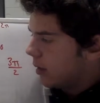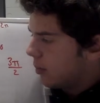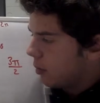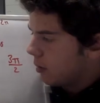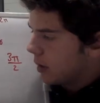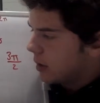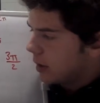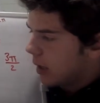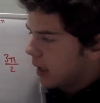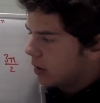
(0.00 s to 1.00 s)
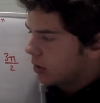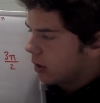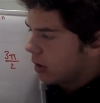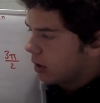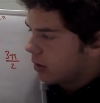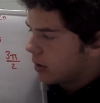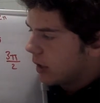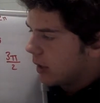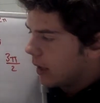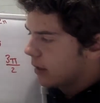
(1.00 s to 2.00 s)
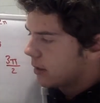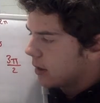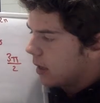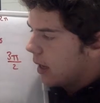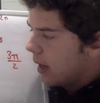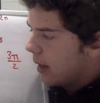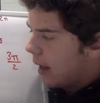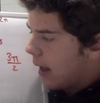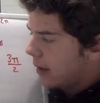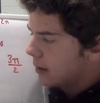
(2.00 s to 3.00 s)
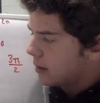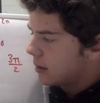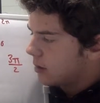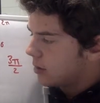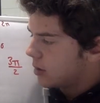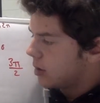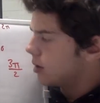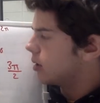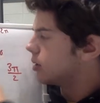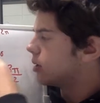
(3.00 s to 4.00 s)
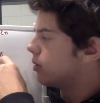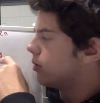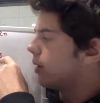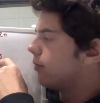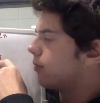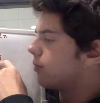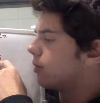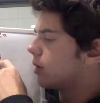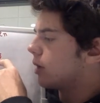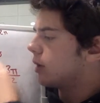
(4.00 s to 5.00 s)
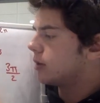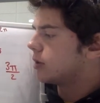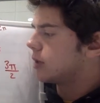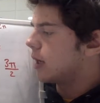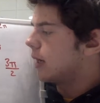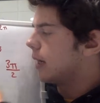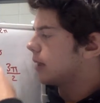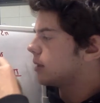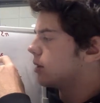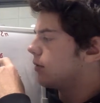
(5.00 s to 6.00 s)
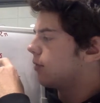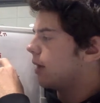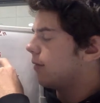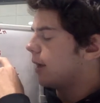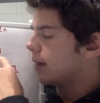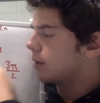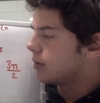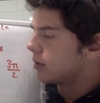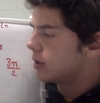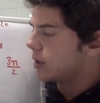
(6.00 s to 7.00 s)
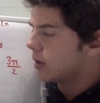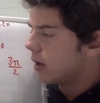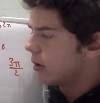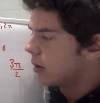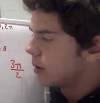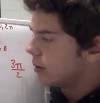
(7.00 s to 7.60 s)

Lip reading: the points on the cast rule are cosine x and x equals 0. And sine x. So if we have x equals 0,